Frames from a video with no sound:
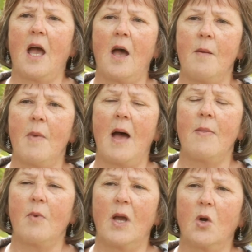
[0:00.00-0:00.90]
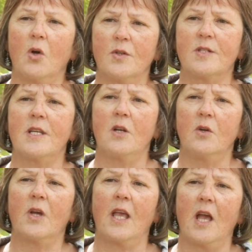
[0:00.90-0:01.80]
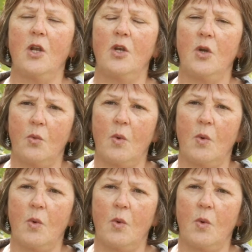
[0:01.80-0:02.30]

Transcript: and we're constantly looking at new